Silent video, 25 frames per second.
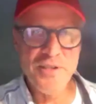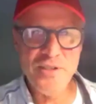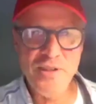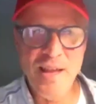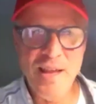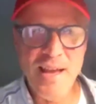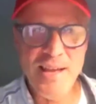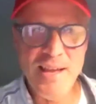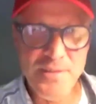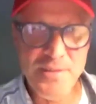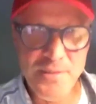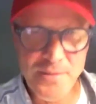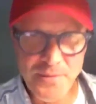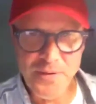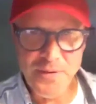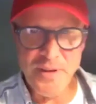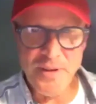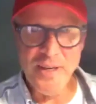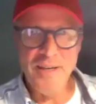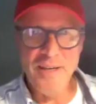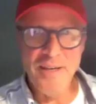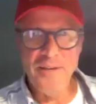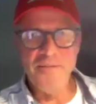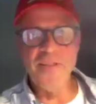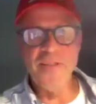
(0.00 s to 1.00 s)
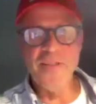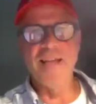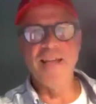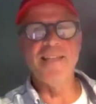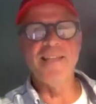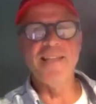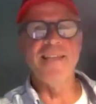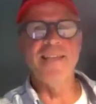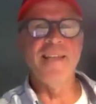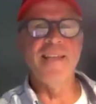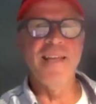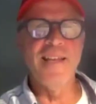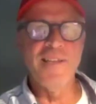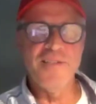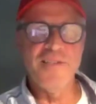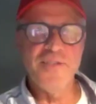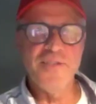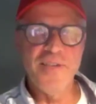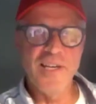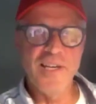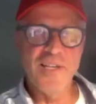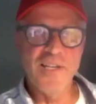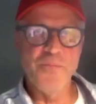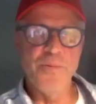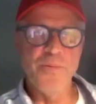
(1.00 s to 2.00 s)
is class of
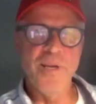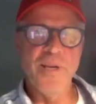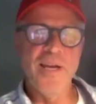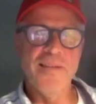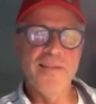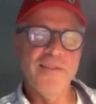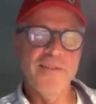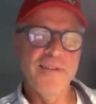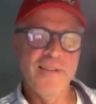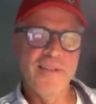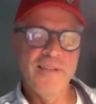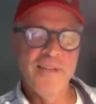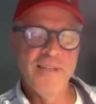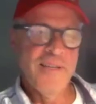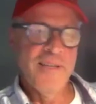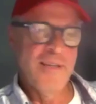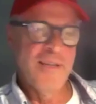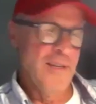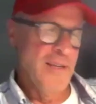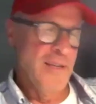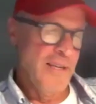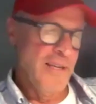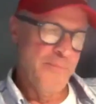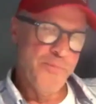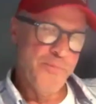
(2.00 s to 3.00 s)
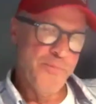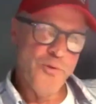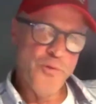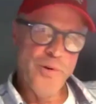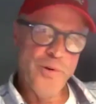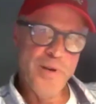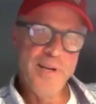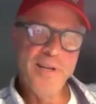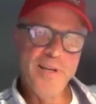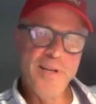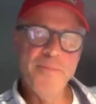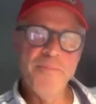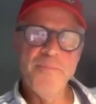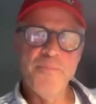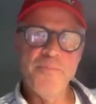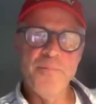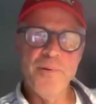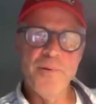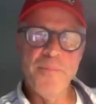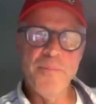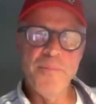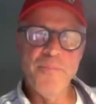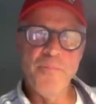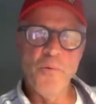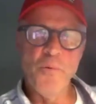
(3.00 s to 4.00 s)
1986. We got to treat him
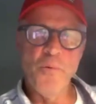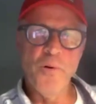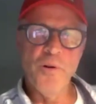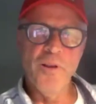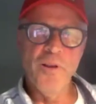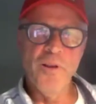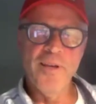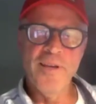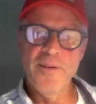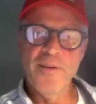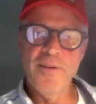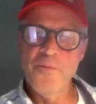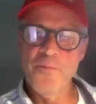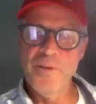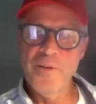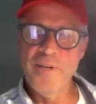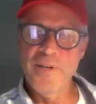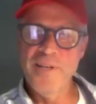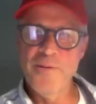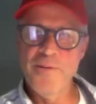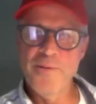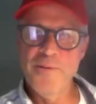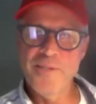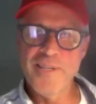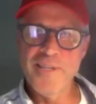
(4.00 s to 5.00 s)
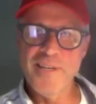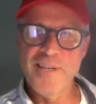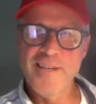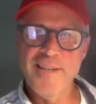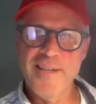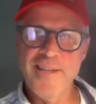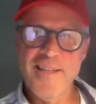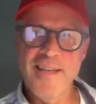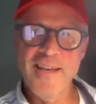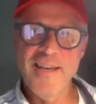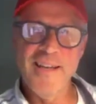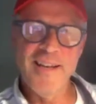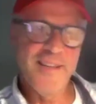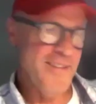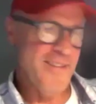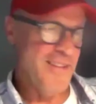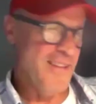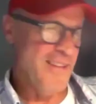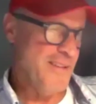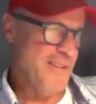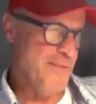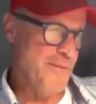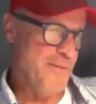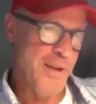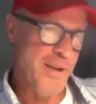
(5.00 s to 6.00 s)
pretty poorly when he was a cadet
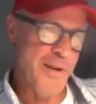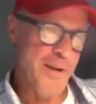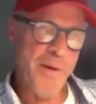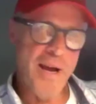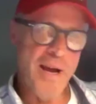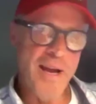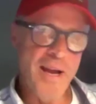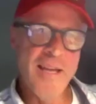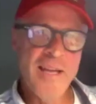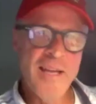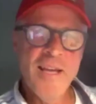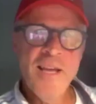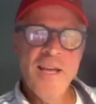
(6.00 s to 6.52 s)
at VMI.